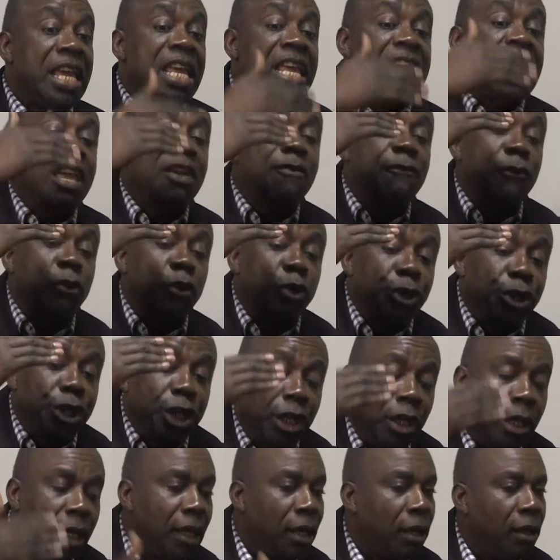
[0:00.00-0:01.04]

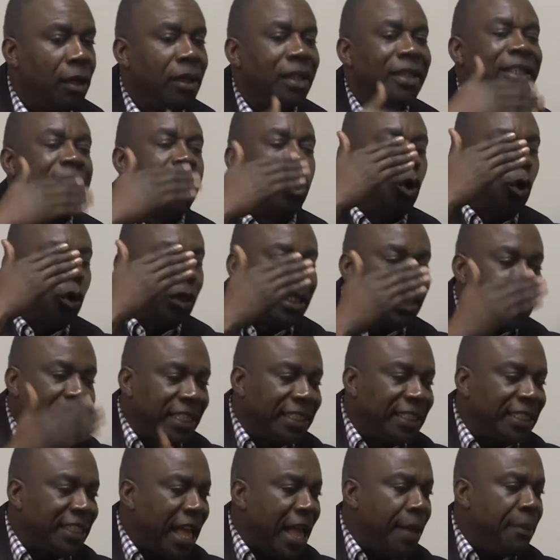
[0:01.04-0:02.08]
Even the Old
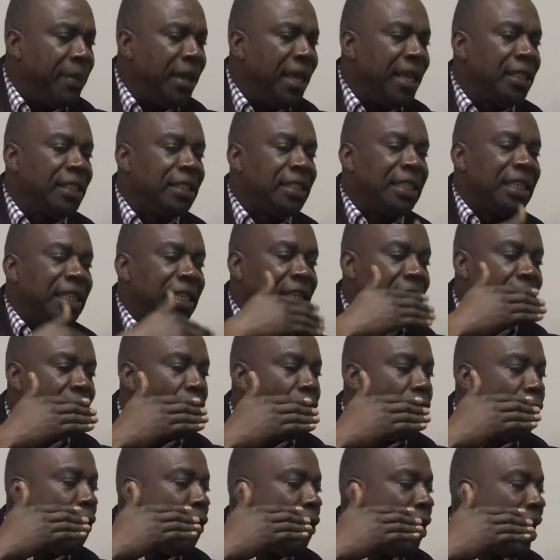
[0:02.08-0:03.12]
Testament, you
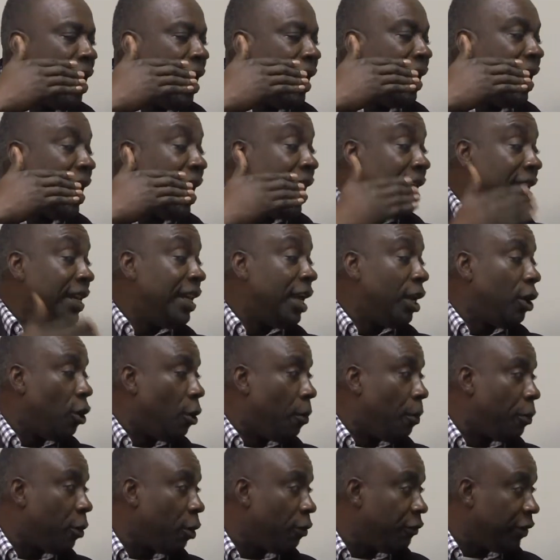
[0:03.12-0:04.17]
know, ended
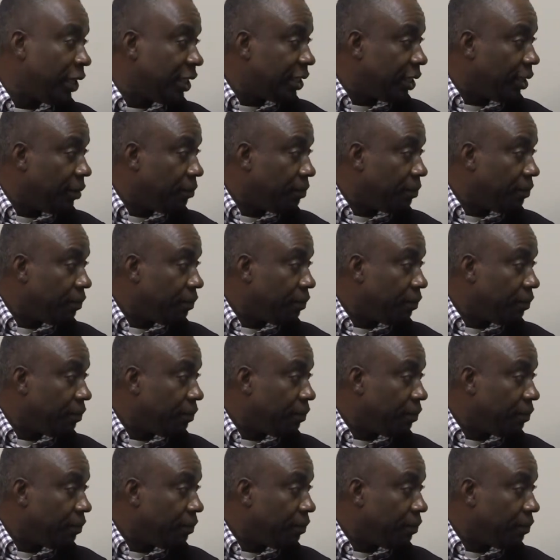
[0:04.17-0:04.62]
on prophecy.